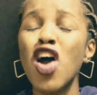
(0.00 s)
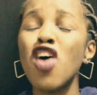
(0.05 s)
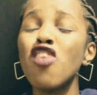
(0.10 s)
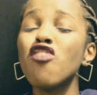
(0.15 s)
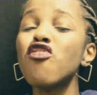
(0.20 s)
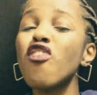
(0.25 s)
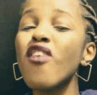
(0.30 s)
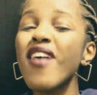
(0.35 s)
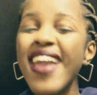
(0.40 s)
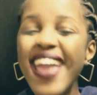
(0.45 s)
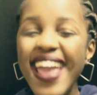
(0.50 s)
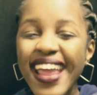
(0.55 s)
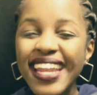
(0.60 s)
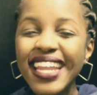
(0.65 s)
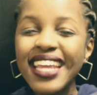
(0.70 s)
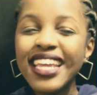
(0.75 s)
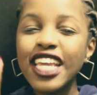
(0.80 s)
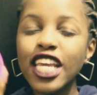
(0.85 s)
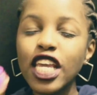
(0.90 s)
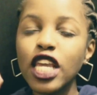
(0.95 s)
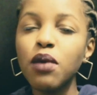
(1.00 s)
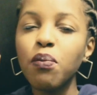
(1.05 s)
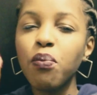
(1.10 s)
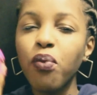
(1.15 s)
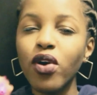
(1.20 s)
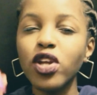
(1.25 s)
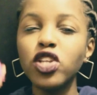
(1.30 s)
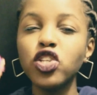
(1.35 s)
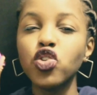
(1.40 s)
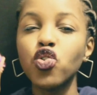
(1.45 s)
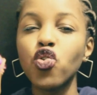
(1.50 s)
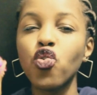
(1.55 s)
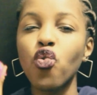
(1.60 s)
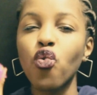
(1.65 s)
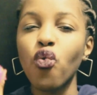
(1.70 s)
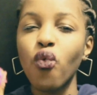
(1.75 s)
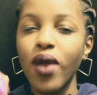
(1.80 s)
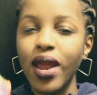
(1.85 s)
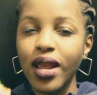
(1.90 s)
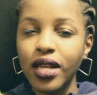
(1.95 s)
For any key point
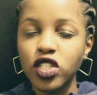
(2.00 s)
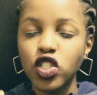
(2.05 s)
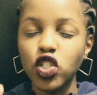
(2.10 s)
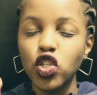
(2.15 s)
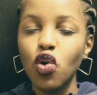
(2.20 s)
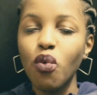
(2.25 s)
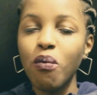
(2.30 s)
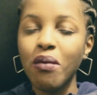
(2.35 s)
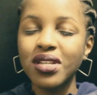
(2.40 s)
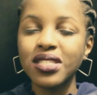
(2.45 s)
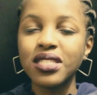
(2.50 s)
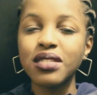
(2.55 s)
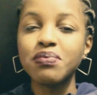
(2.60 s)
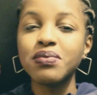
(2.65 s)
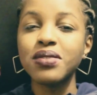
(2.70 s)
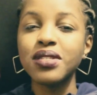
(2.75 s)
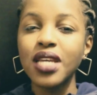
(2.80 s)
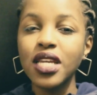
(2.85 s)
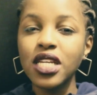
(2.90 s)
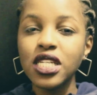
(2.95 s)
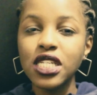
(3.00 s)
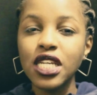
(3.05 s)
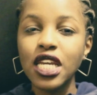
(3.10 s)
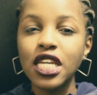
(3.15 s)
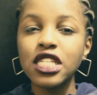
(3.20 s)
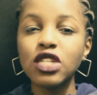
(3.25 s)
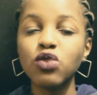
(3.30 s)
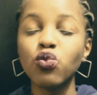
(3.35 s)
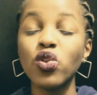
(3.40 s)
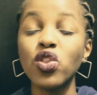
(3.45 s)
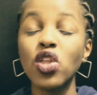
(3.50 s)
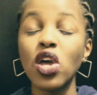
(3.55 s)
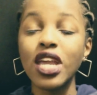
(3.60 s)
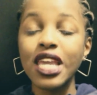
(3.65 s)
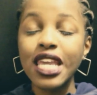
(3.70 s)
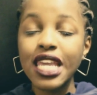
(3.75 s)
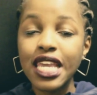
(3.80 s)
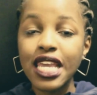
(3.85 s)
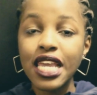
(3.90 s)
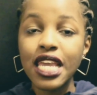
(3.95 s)
you raise, you must substantiate it with
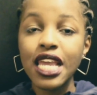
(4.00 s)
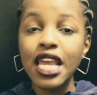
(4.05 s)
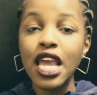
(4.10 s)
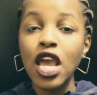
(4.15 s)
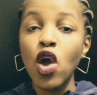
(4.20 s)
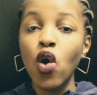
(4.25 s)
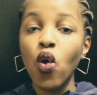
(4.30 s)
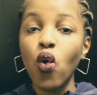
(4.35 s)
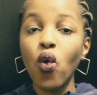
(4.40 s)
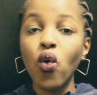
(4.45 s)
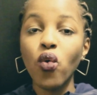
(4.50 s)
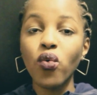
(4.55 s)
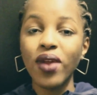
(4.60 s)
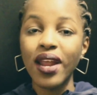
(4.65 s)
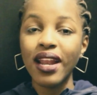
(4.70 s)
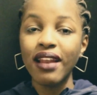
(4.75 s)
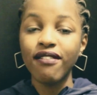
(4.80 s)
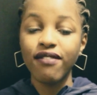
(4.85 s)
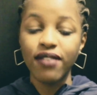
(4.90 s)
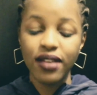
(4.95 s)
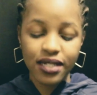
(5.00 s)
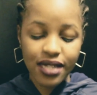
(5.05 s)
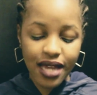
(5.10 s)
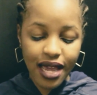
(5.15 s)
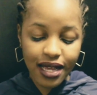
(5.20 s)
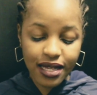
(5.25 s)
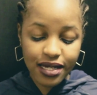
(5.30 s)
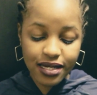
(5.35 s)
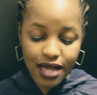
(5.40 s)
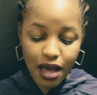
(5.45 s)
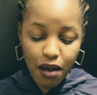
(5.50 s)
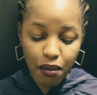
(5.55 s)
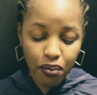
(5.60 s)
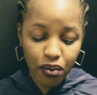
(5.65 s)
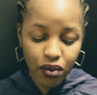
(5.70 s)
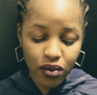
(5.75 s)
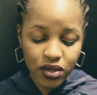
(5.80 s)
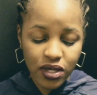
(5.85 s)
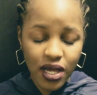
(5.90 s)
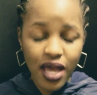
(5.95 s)
key or relevant
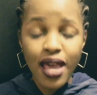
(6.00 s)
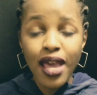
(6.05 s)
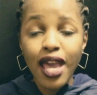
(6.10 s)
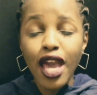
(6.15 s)
examples.